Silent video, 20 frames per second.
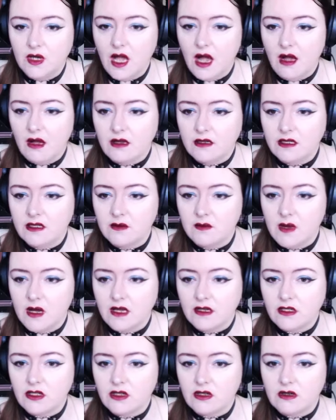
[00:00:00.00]
caster
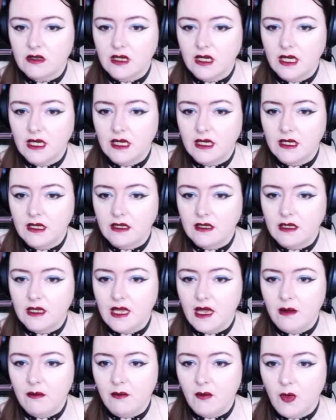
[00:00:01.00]
mastery,
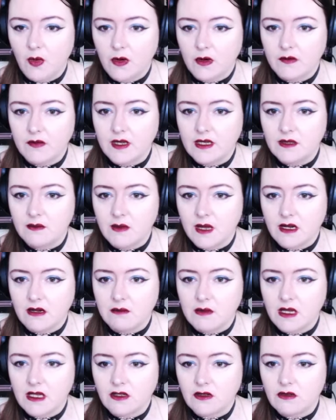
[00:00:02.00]
get more of these mana
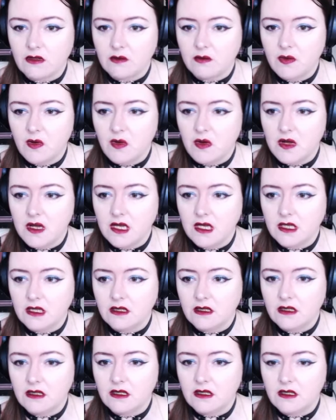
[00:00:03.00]
mastery
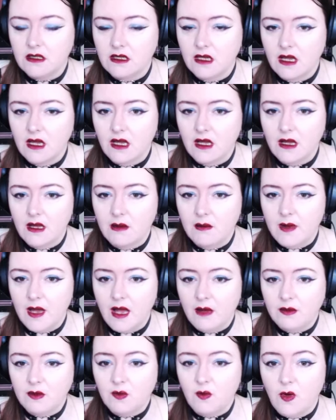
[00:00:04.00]
points,
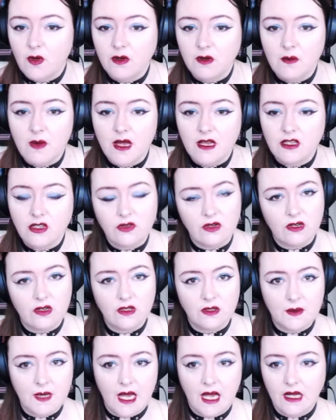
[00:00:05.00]
perhaps wand mastery
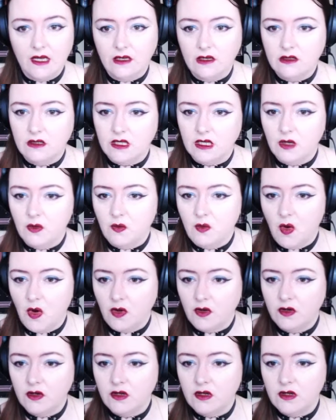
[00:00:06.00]
because we are using a
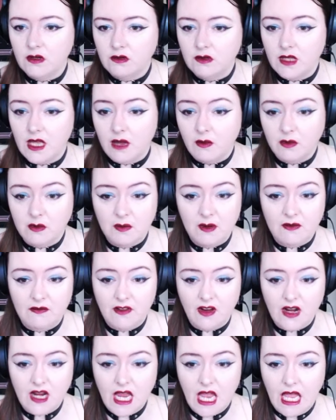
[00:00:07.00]
wand. That would be
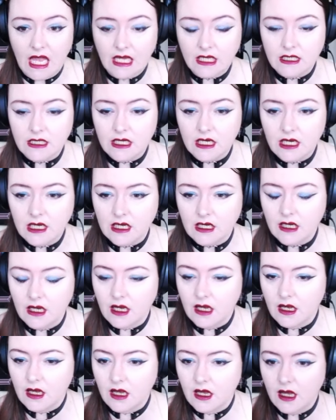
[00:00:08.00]
very handy.
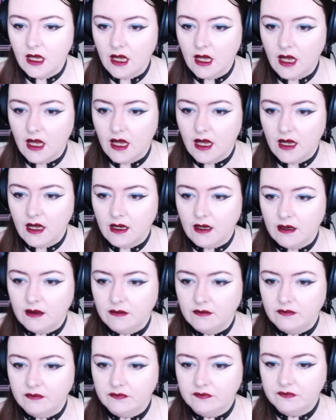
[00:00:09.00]

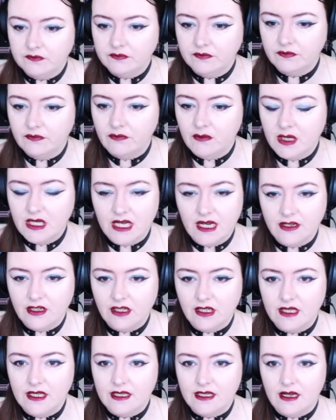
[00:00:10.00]
Um,
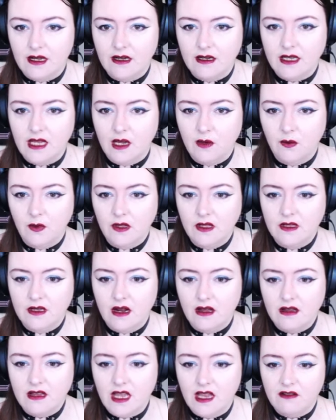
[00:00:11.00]
potentially this arcane will and
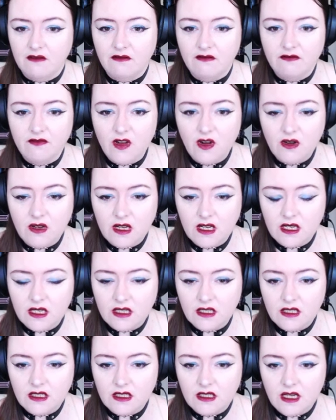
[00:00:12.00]
arcane
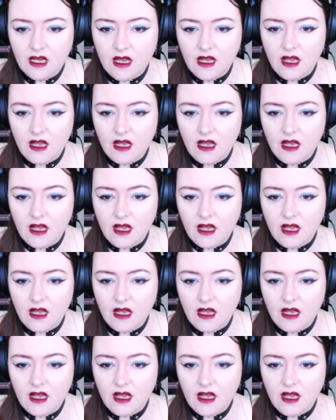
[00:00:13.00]
focus,